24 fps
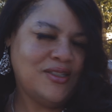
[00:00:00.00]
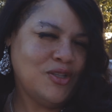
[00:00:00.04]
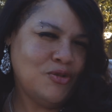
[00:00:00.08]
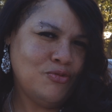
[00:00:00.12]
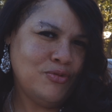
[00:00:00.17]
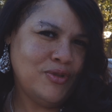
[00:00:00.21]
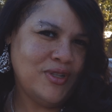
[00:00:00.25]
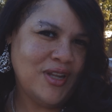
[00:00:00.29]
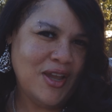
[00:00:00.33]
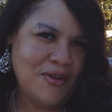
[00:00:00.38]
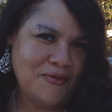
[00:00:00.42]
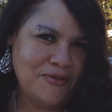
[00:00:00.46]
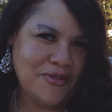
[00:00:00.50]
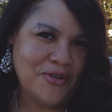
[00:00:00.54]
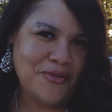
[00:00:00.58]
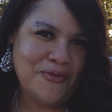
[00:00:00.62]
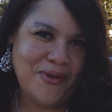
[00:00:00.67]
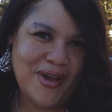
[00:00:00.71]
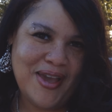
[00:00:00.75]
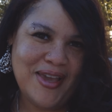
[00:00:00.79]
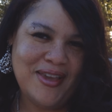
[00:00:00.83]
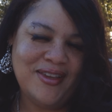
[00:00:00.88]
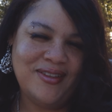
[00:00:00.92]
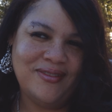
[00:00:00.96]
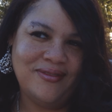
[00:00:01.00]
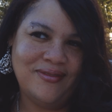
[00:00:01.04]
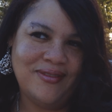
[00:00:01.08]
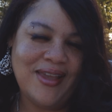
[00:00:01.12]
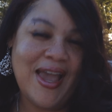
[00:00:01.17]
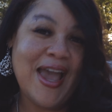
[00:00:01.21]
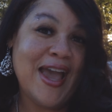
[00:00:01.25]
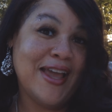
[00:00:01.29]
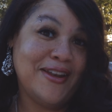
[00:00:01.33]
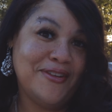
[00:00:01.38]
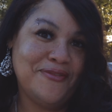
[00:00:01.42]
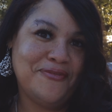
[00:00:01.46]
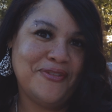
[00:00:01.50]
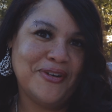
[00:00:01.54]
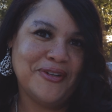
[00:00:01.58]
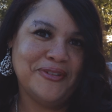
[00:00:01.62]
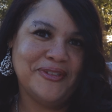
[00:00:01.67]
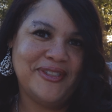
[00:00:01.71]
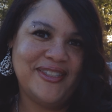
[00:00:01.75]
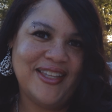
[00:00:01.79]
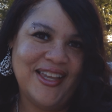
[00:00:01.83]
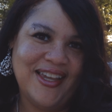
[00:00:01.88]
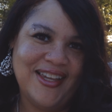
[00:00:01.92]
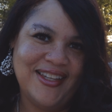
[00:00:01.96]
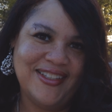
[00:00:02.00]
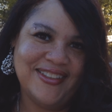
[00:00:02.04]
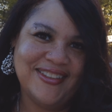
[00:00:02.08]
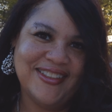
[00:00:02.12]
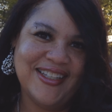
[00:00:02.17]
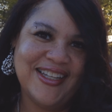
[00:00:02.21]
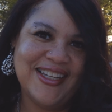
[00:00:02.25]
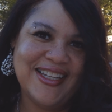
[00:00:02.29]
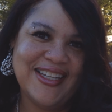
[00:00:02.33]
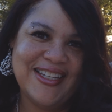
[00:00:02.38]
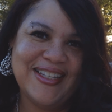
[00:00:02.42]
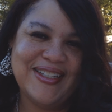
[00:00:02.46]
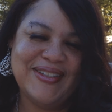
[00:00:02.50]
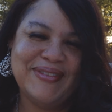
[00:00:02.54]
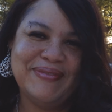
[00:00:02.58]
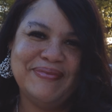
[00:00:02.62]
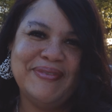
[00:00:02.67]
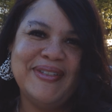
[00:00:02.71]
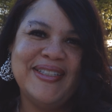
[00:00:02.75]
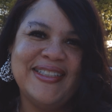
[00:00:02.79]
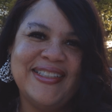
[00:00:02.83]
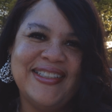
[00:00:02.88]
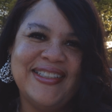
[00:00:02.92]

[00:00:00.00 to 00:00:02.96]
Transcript: So we never quite had the first date. Um,